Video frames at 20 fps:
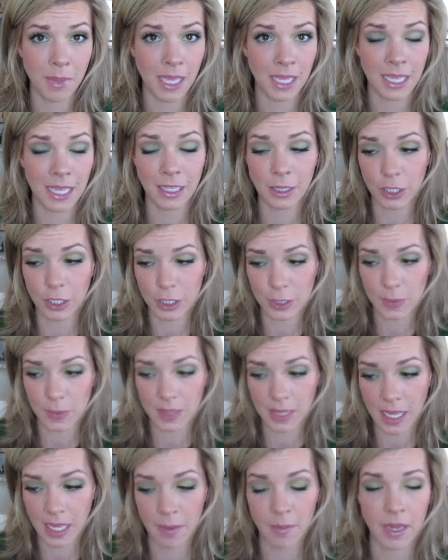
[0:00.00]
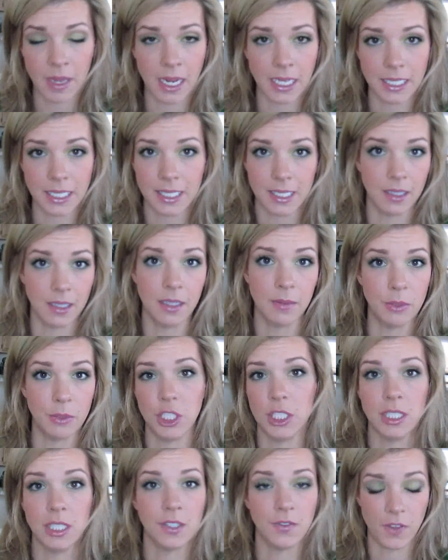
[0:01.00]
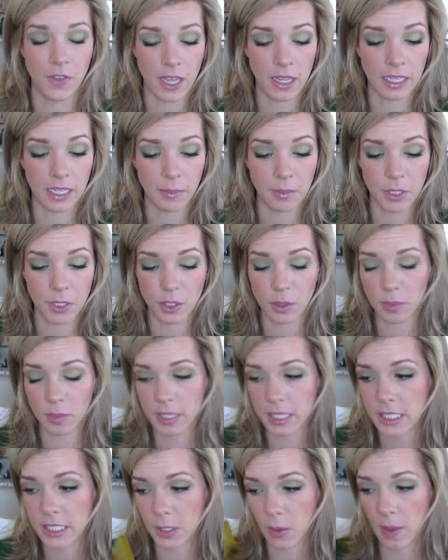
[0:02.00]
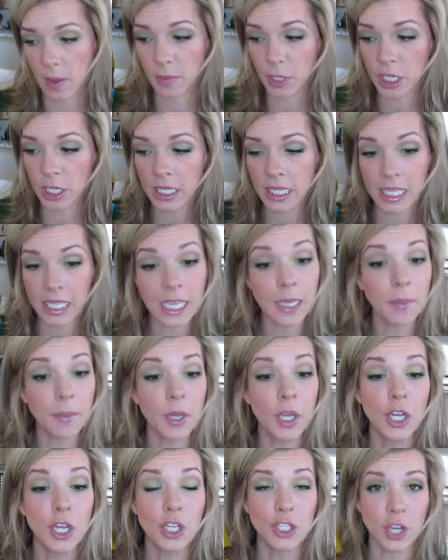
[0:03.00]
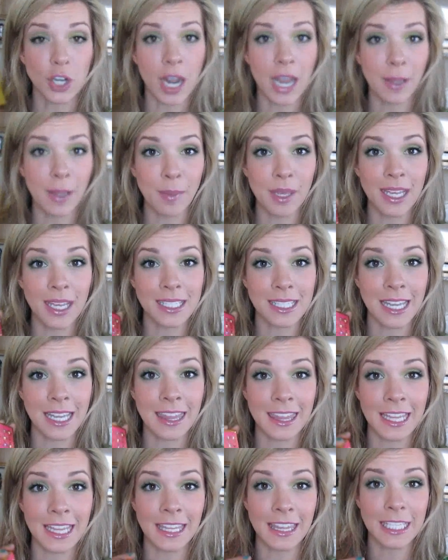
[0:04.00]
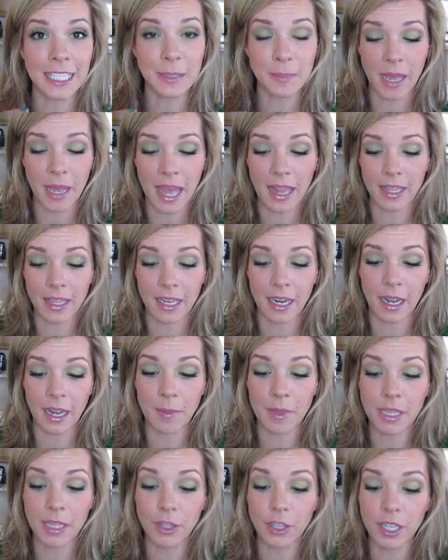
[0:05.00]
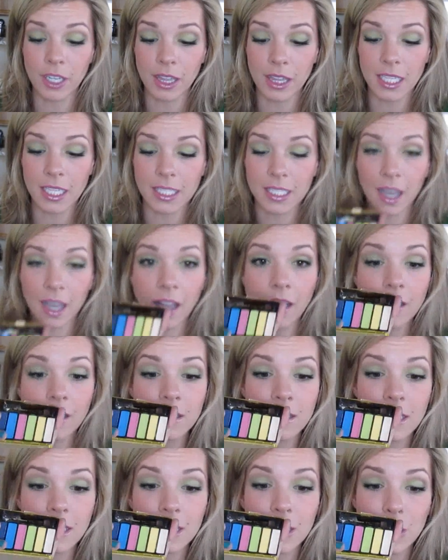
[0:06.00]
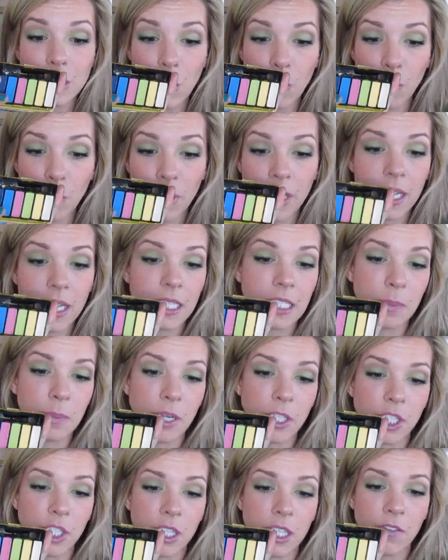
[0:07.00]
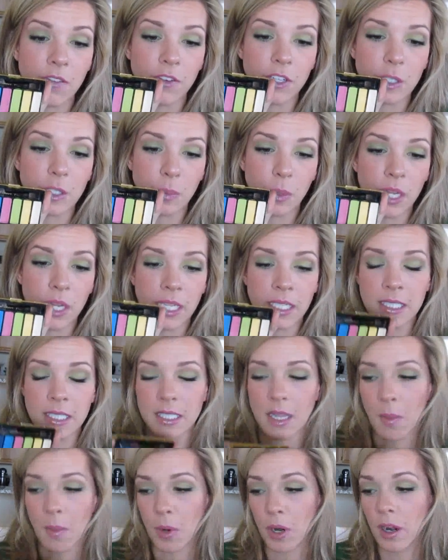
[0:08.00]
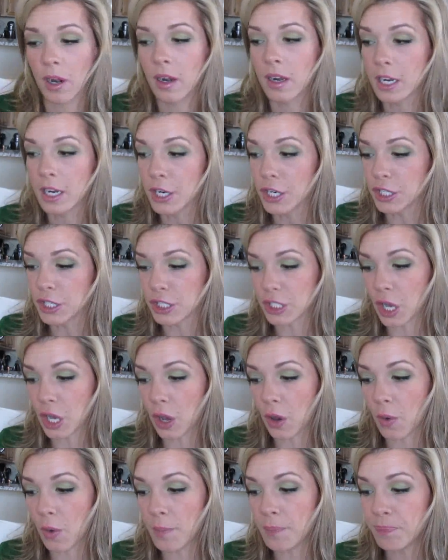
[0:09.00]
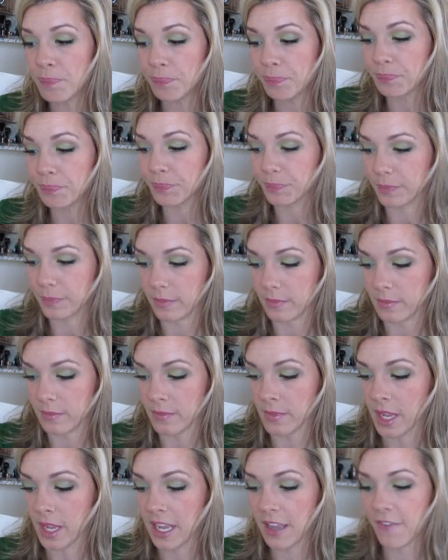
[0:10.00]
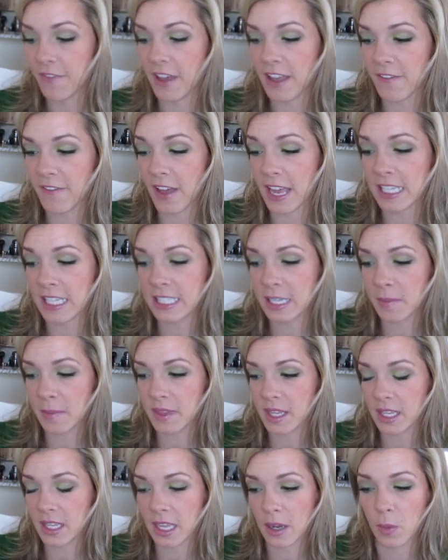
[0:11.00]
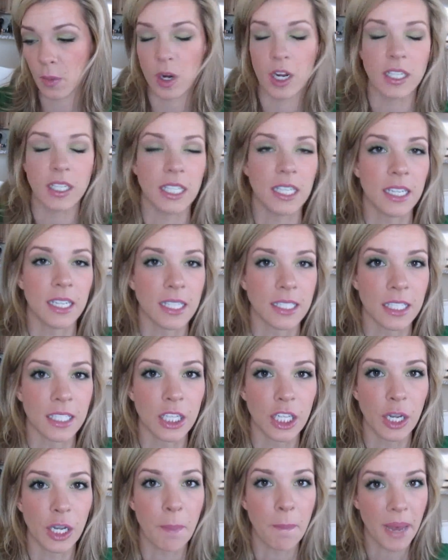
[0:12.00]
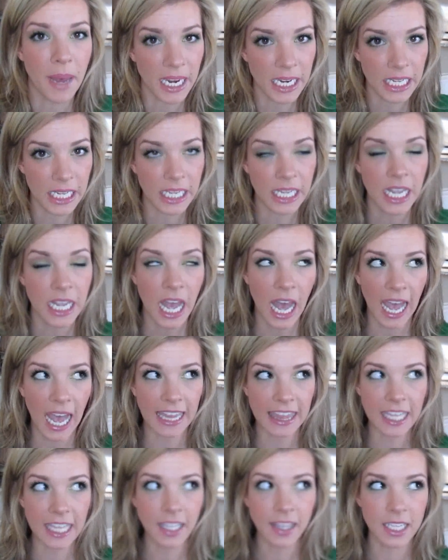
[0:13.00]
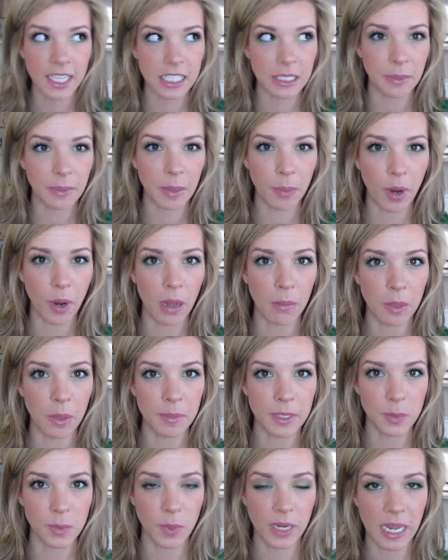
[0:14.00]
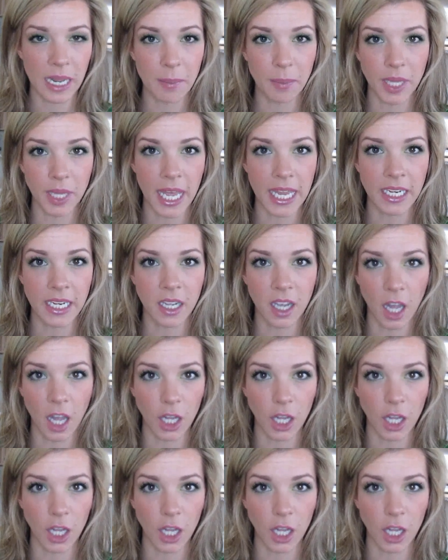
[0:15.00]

making looks with them and I still am just failing miserably. So I'm gonna keep trying because I think this palette, I mean, look at these colors. It's so pretty, especially for spring and summer. So if I find something that works and doesn't look muddy, I think that's my problem, is when I blend